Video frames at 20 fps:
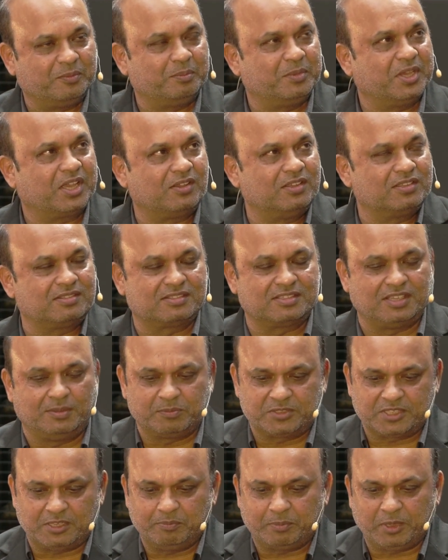because
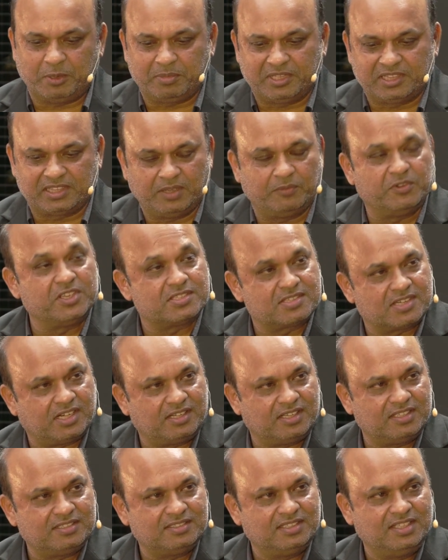some some people they
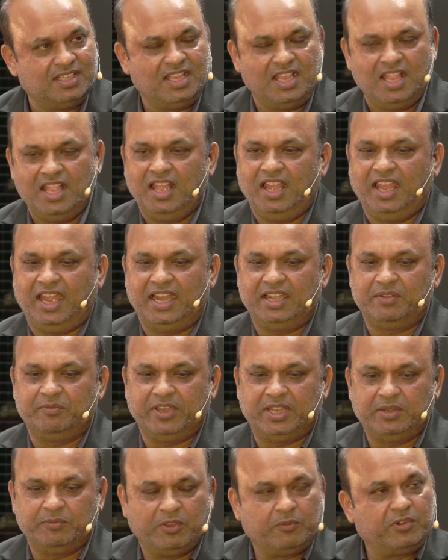visited us, and
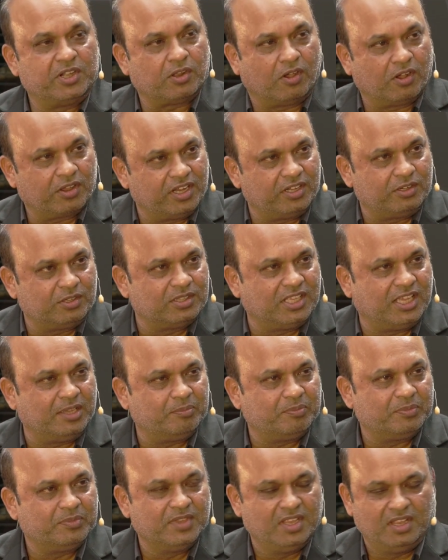when we were talking to
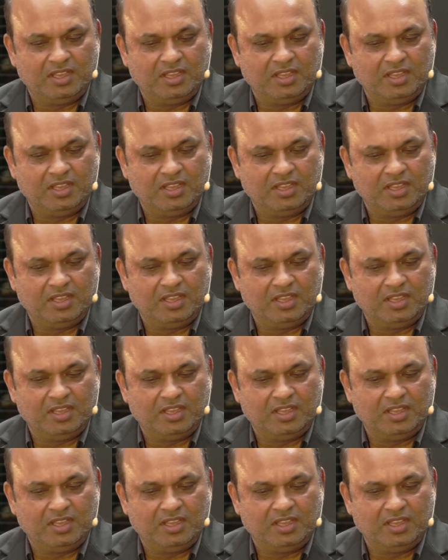them,